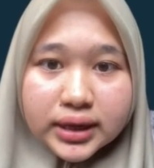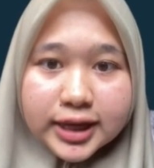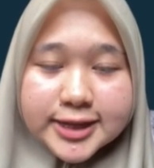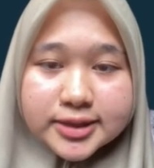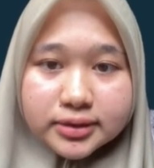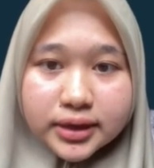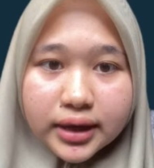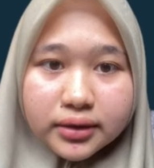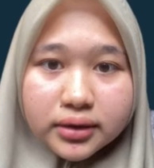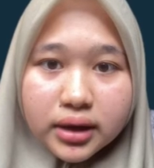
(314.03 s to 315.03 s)

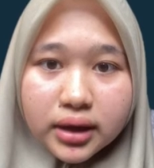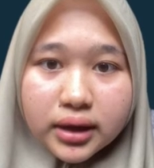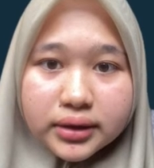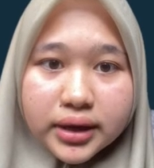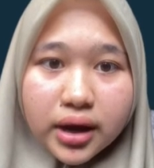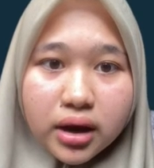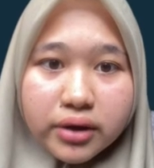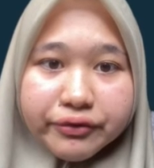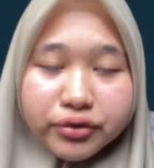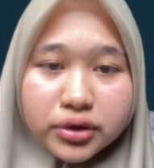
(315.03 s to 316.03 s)
Instead, they
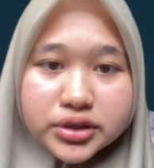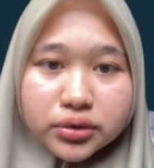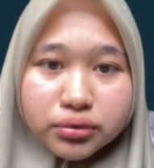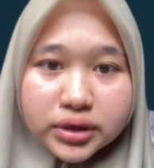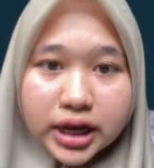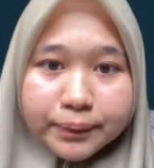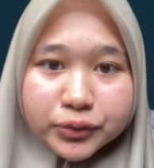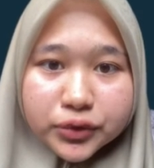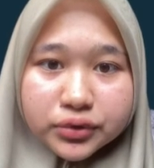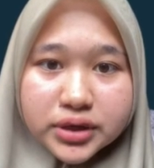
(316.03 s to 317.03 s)
are forced to
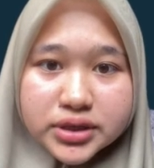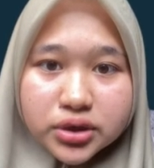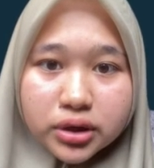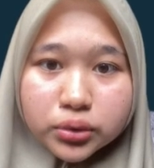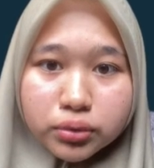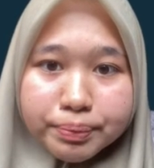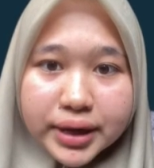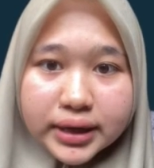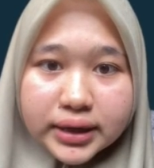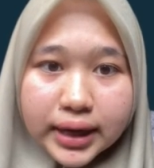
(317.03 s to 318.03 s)
them to resort to
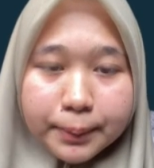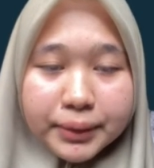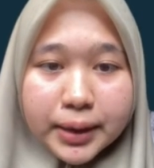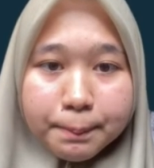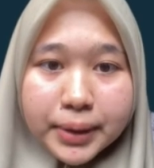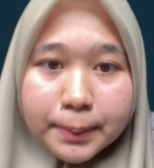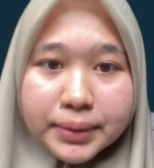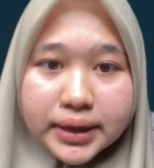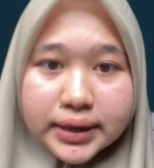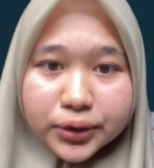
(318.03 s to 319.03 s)
bank debt and
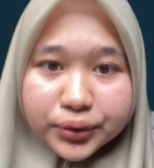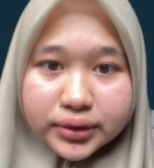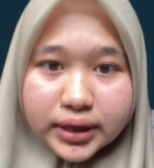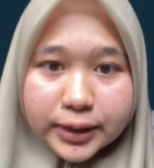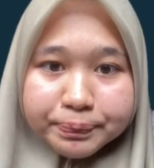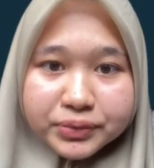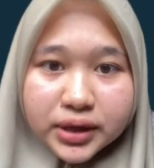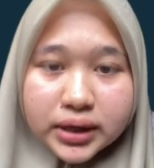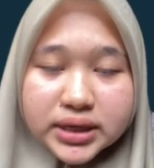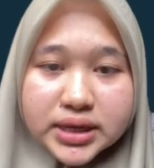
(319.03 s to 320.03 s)
public equity.
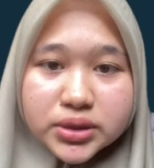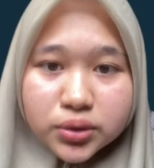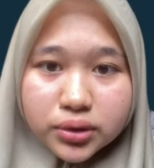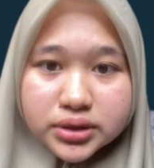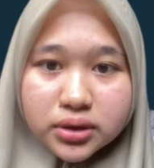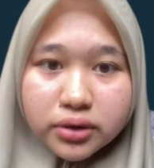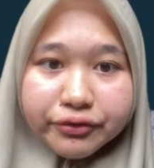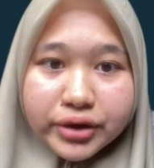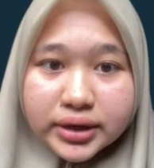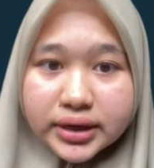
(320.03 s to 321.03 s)
This source of
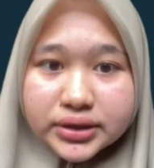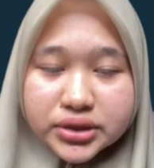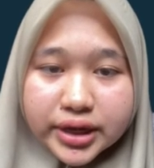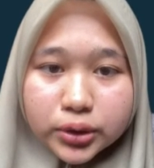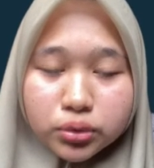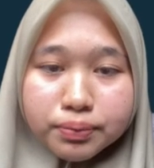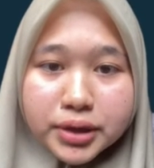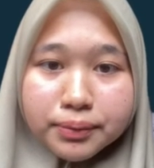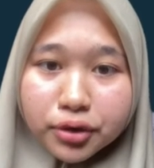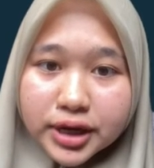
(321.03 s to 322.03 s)
funding tends to
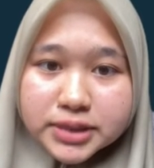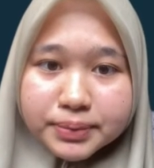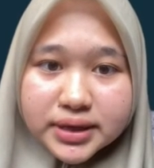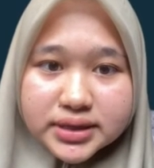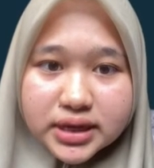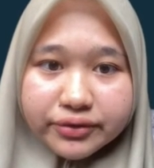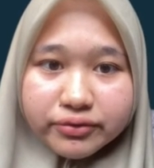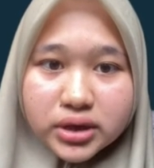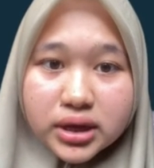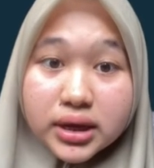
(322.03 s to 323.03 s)
be more expensive.